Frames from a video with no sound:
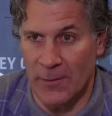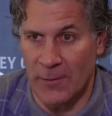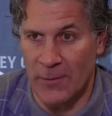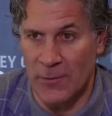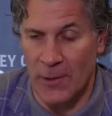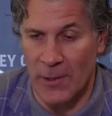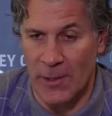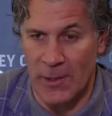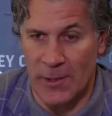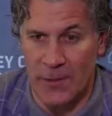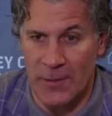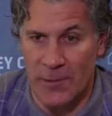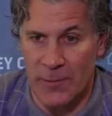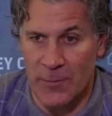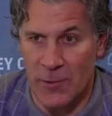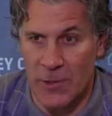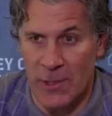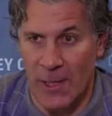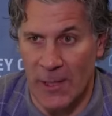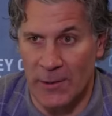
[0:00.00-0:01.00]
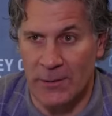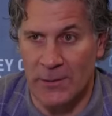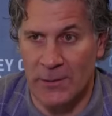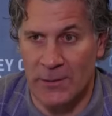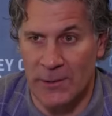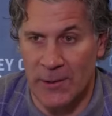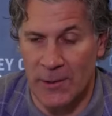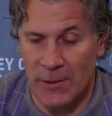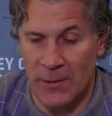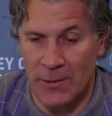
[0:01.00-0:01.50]
trading some
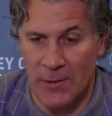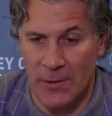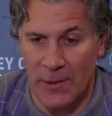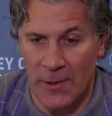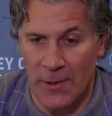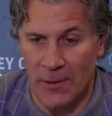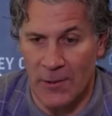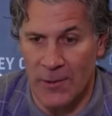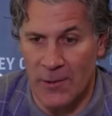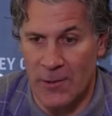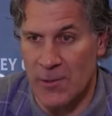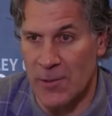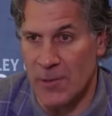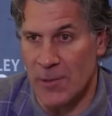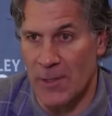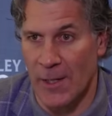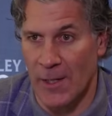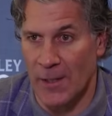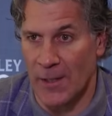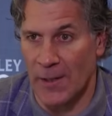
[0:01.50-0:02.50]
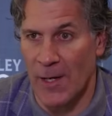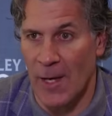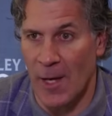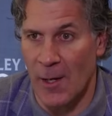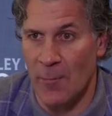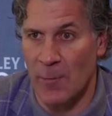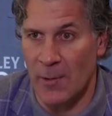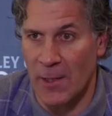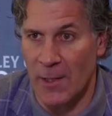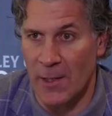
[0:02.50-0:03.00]
chances here and there and you just can't
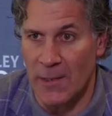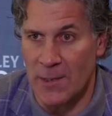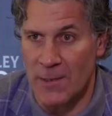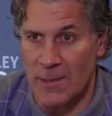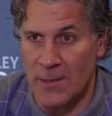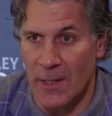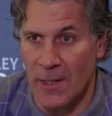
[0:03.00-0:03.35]
capitalize.